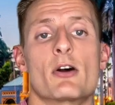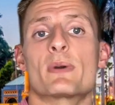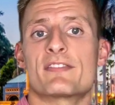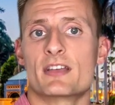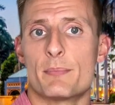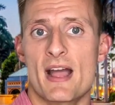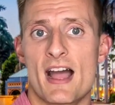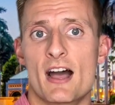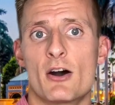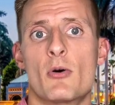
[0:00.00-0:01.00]
Oh, we have
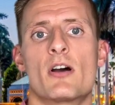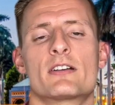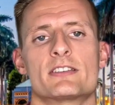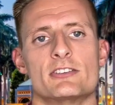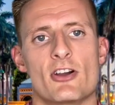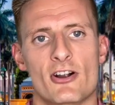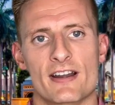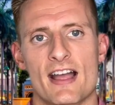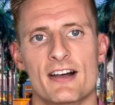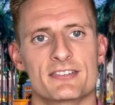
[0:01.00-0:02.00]
Kapow, Yard
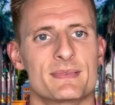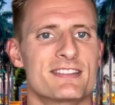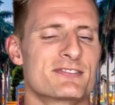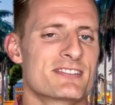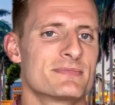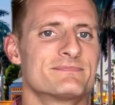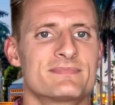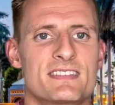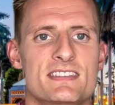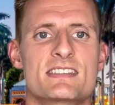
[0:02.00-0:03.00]
House. I mean, those are
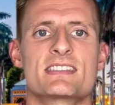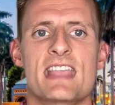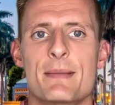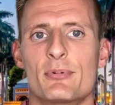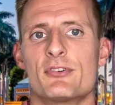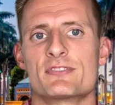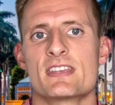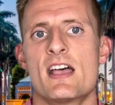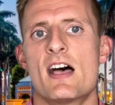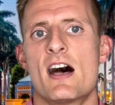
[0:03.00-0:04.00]

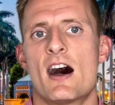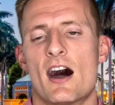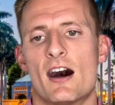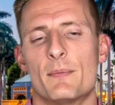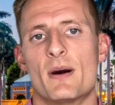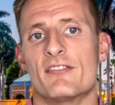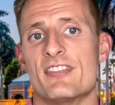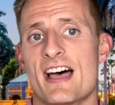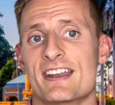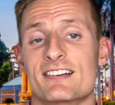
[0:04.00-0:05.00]
staples of
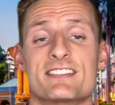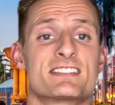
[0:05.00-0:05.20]
that area.